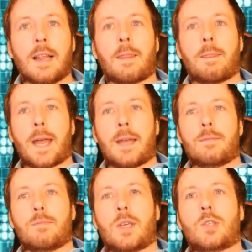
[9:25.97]
Then
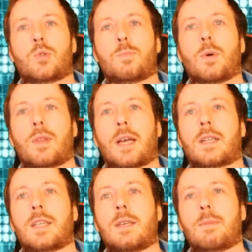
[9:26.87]
they put that
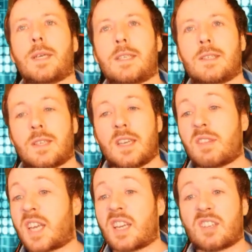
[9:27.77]
clean BTC,
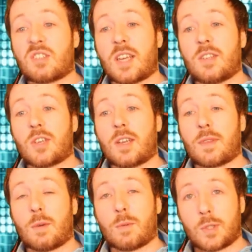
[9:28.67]
they can exchange it if
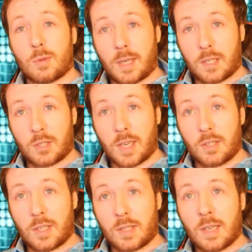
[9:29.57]
they want to on
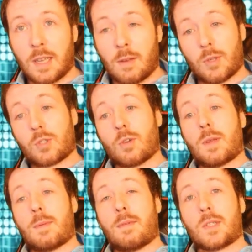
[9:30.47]
exchanges, which could
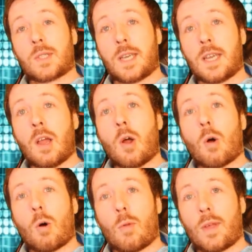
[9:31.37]
be a bit risky.
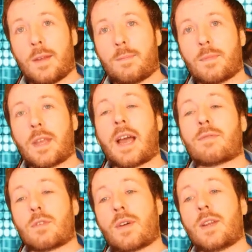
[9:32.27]
Or they have
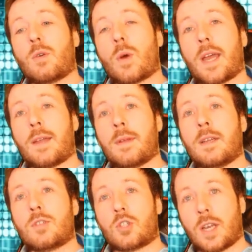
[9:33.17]
to find a way
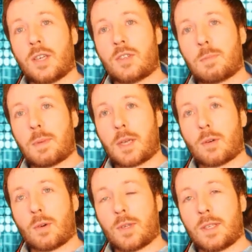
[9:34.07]
to change this
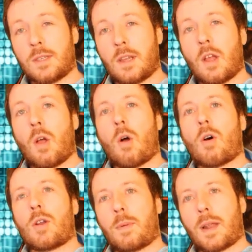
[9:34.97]
Bitcoin
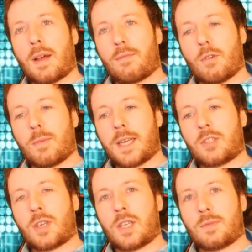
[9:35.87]
on a platform in
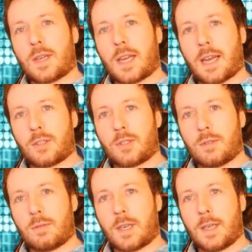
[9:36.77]
exchange for cash,
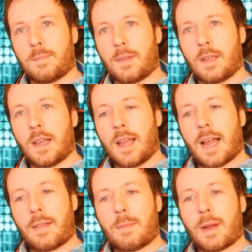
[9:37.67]
right?
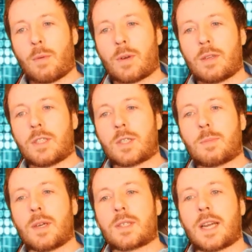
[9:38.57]
And they might want to
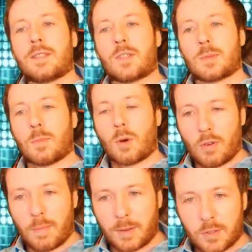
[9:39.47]
disperse that into smaller
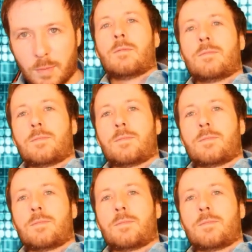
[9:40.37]
amounts of money.